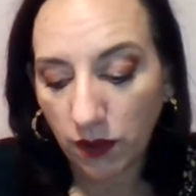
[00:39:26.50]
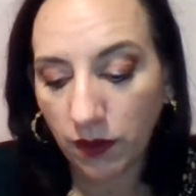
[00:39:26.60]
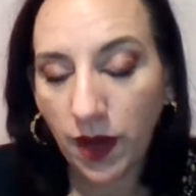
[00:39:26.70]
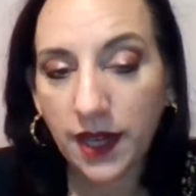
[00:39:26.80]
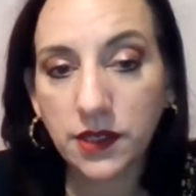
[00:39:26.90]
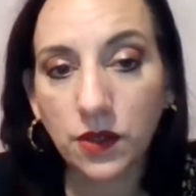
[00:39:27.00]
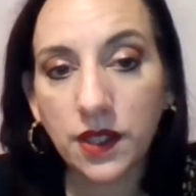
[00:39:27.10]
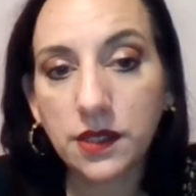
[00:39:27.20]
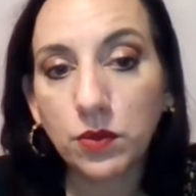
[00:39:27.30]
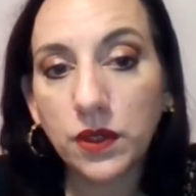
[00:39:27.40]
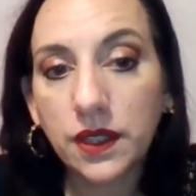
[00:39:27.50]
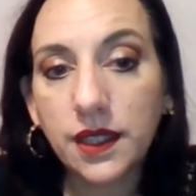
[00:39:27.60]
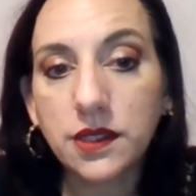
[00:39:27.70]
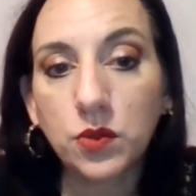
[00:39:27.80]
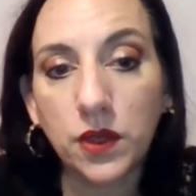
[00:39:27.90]
right so this really
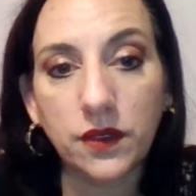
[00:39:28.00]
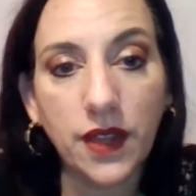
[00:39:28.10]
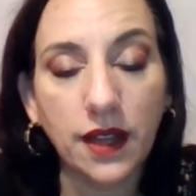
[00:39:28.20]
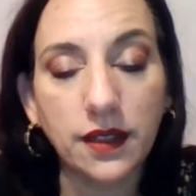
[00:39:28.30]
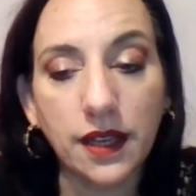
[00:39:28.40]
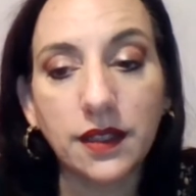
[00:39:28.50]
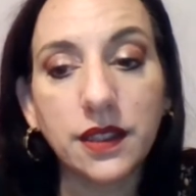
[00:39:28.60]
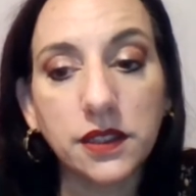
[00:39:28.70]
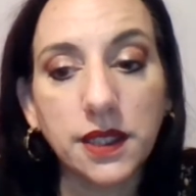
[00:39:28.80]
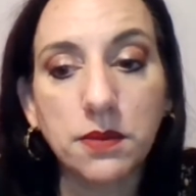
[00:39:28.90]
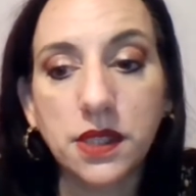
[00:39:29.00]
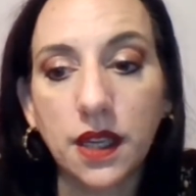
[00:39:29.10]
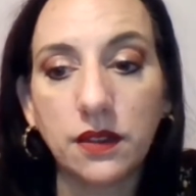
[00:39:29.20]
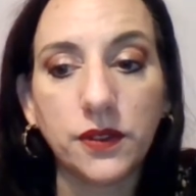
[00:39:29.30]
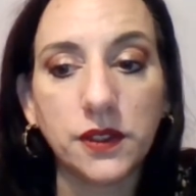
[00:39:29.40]
gets rid of that and clears up
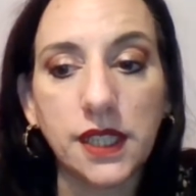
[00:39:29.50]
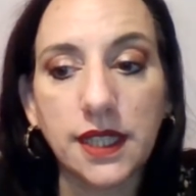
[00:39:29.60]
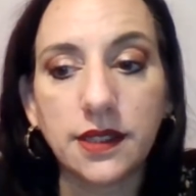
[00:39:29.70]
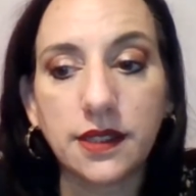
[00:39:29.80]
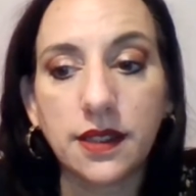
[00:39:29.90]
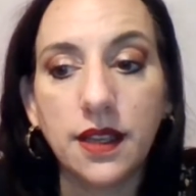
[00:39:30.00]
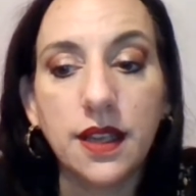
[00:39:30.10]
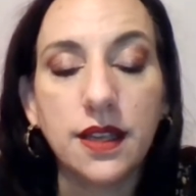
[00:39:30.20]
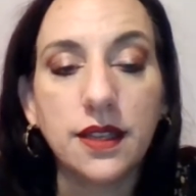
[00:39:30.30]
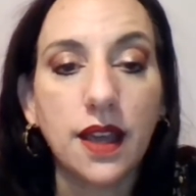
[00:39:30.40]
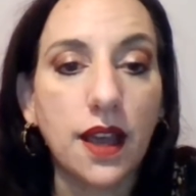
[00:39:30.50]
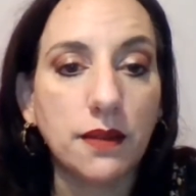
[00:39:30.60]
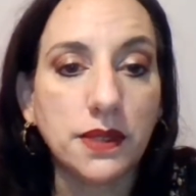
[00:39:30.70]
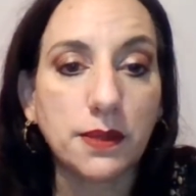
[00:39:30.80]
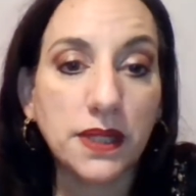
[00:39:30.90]
skin for teens
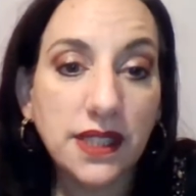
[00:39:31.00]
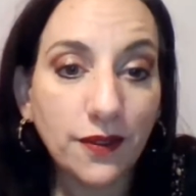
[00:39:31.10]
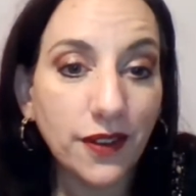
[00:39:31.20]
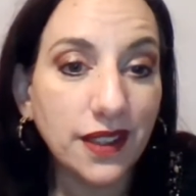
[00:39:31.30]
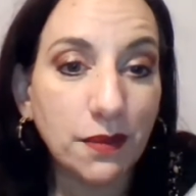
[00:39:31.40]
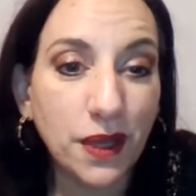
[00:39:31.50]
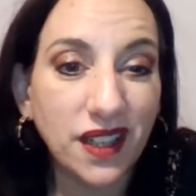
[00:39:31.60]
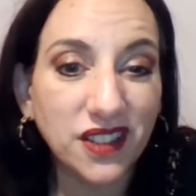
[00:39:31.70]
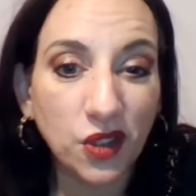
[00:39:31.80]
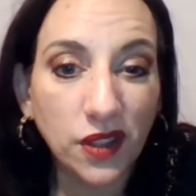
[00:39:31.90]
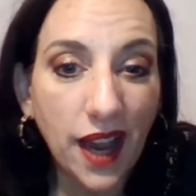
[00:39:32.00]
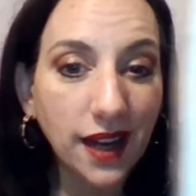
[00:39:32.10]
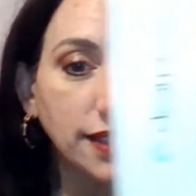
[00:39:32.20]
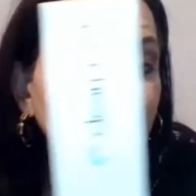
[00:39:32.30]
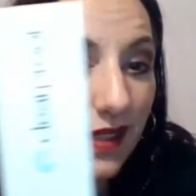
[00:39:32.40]
um, specifically but adult
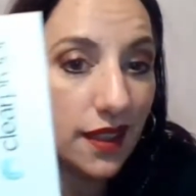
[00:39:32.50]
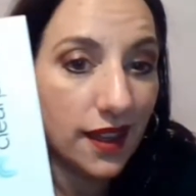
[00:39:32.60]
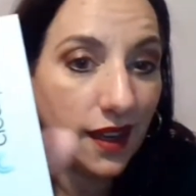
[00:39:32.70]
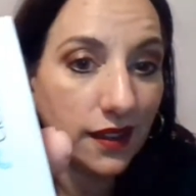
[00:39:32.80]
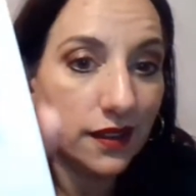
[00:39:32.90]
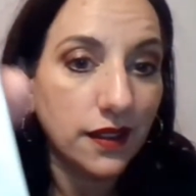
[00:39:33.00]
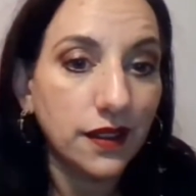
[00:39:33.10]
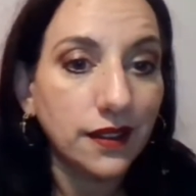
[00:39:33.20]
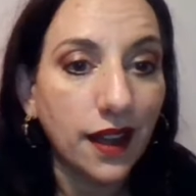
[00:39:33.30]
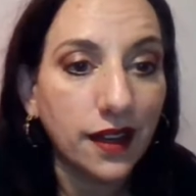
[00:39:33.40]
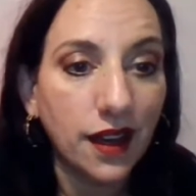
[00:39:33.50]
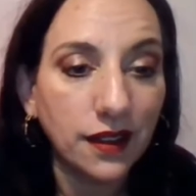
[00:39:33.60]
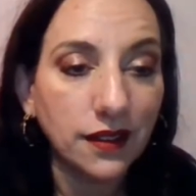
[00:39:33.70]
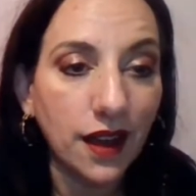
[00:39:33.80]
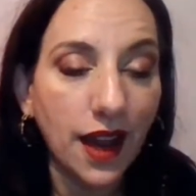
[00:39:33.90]
acne is a thing like
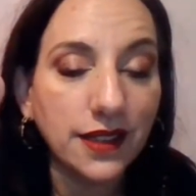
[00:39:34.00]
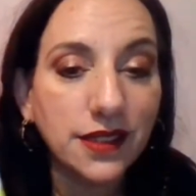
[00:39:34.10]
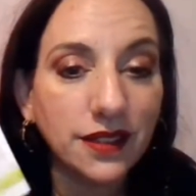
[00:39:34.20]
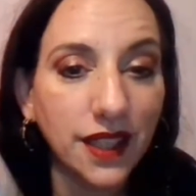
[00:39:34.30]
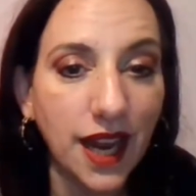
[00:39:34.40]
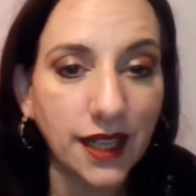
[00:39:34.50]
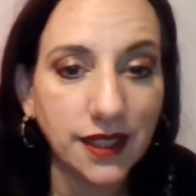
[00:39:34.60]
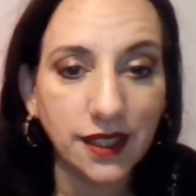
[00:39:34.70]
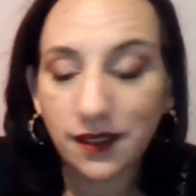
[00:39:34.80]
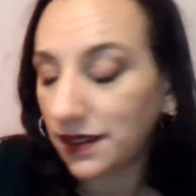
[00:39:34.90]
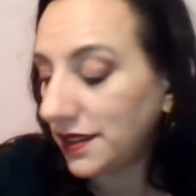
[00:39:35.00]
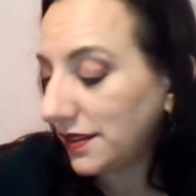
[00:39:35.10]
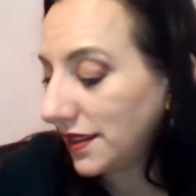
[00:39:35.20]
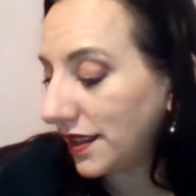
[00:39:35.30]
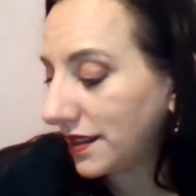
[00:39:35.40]
i still get acne
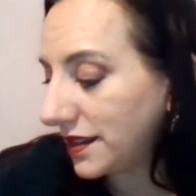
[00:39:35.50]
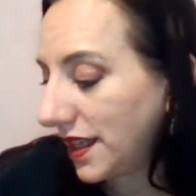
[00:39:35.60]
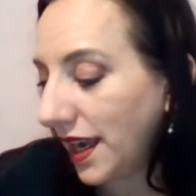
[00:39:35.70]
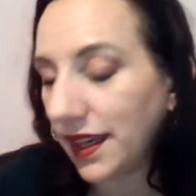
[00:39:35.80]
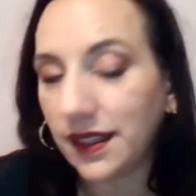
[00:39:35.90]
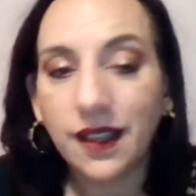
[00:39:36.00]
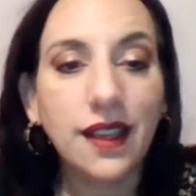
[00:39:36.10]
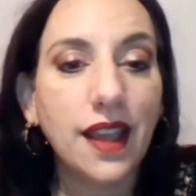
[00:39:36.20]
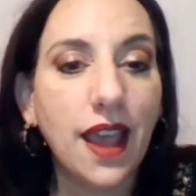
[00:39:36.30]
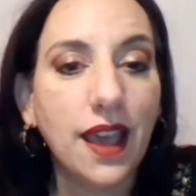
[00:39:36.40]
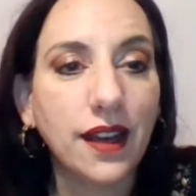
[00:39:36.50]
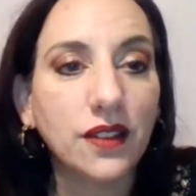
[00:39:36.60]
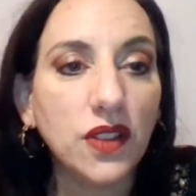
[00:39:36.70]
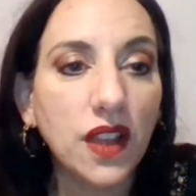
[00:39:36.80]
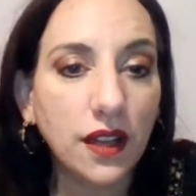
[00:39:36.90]
to this day and i
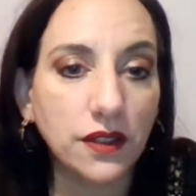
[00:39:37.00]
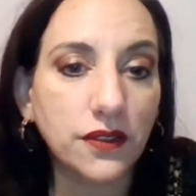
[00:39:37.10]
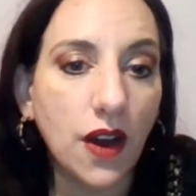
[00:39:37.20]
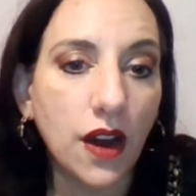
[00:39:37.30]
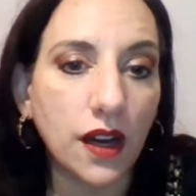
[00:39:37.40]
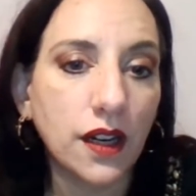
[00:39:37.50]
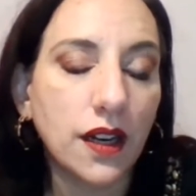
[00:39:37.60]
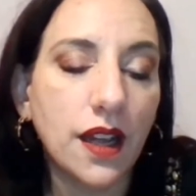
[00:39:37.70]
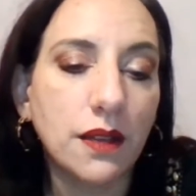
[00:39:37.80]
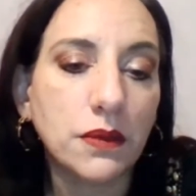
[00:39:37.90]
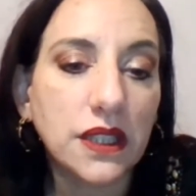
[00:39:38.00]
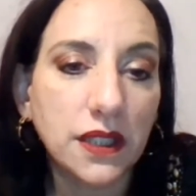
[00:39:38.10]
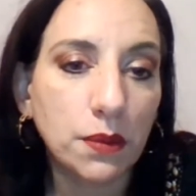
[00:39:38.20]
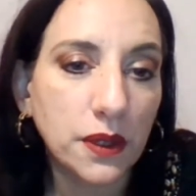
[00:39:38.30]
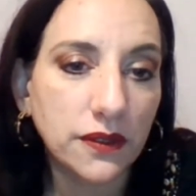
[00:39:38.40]
love our um,
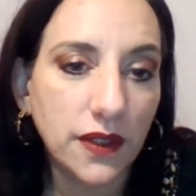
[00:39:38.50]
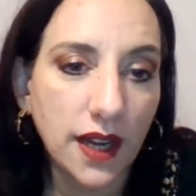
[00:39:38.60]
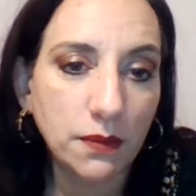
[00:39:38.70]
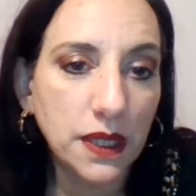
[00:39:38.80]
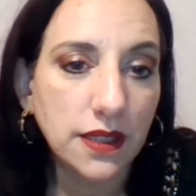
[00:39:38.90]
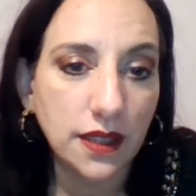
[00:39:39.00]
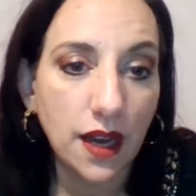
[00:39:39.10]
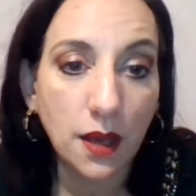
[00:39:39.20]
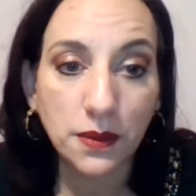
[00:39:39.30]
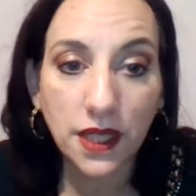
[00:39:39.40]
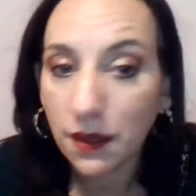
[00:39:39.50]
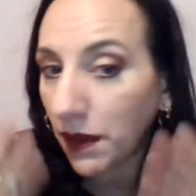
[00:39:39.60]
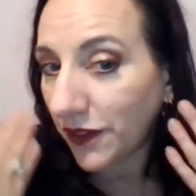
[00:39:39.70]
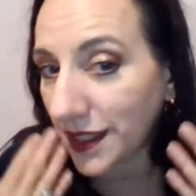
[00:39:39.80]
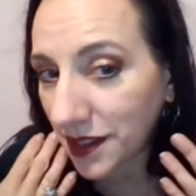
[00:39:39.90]
clear proof line because it helps keep my
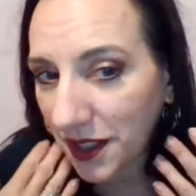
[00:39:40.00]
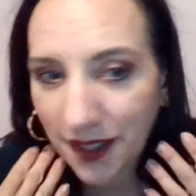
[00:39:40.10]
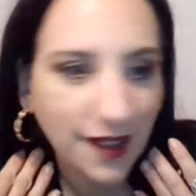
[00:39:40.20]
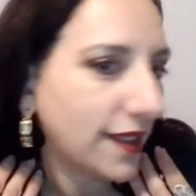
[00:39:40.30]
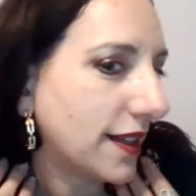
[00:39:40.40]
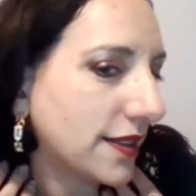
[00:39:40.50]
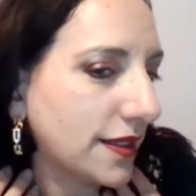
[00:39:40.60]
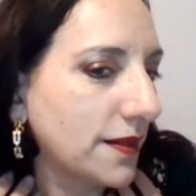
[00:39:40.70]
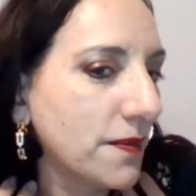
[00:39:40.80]
face looking like this